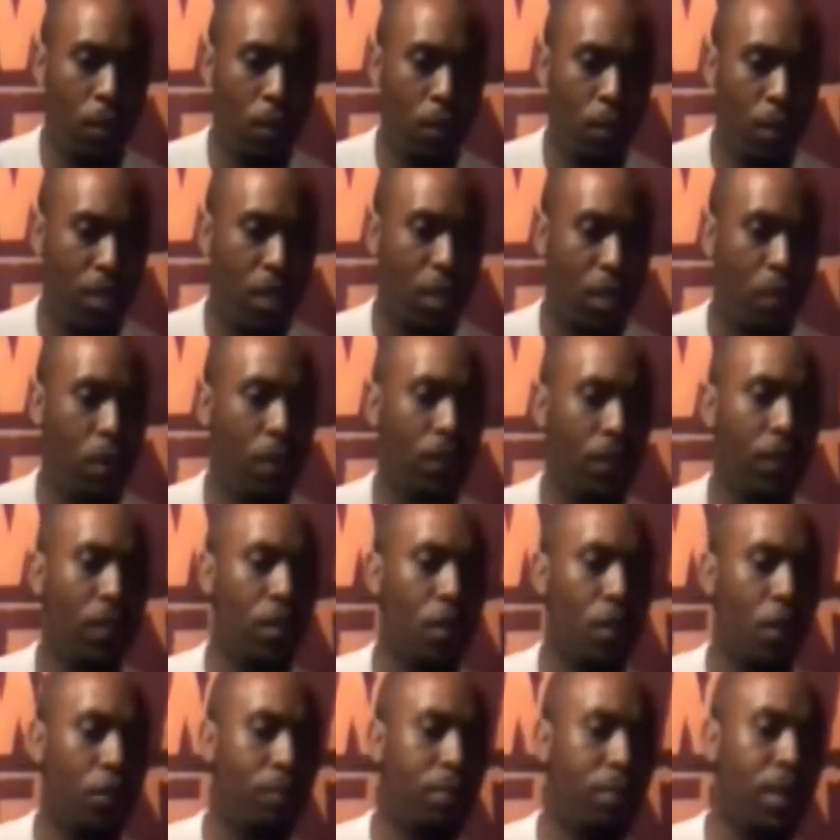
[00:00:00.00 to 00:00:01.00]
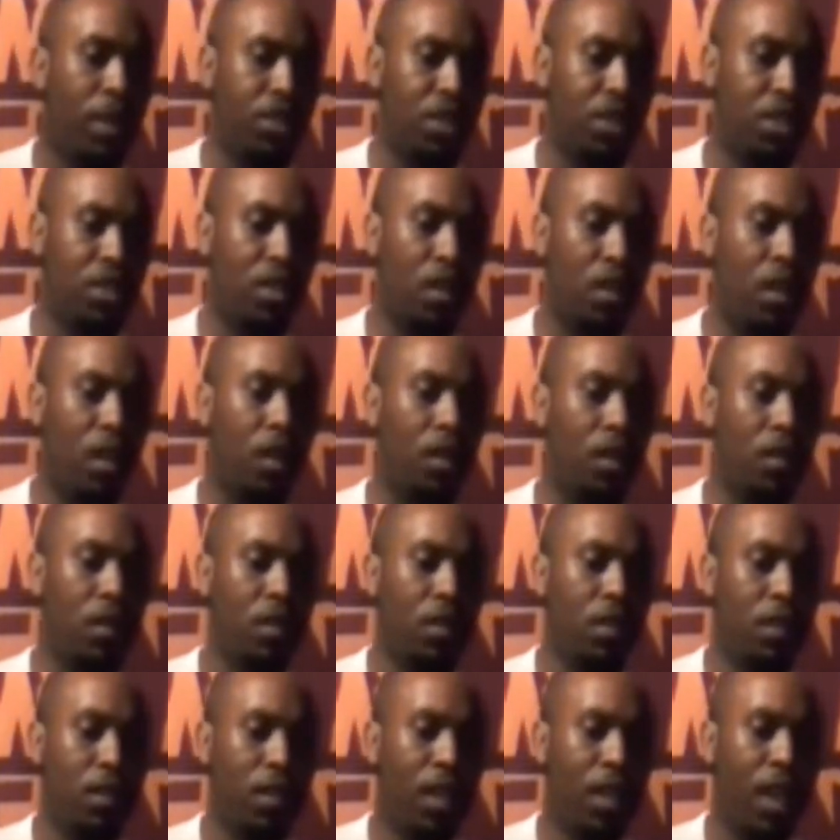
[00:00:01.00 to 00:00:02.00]
what the equivalent of budgets are
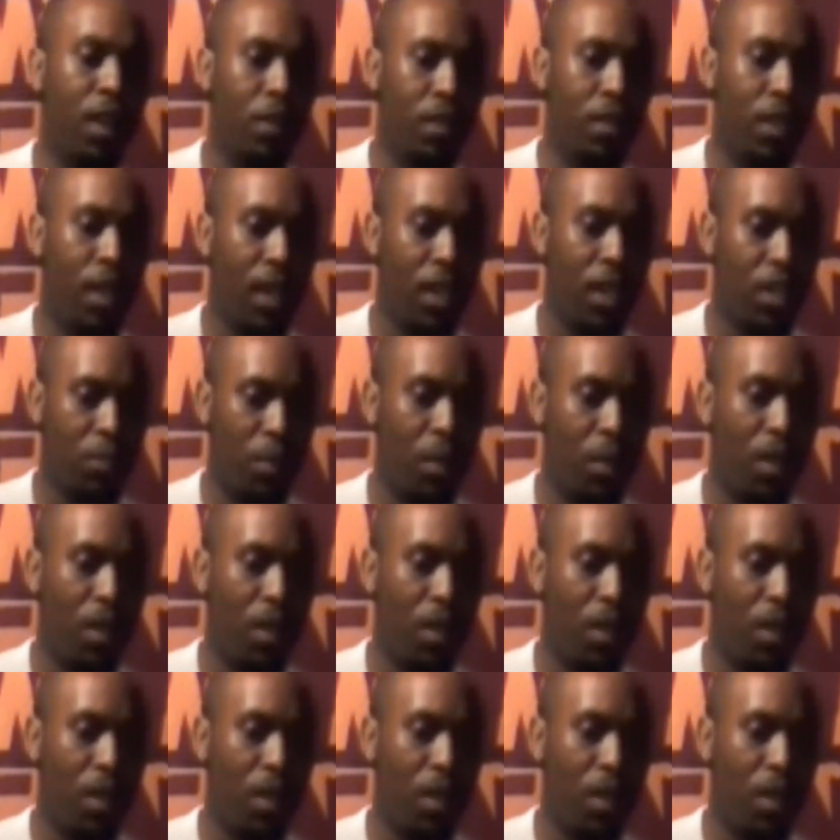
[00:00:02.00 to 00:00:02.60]
nowadays,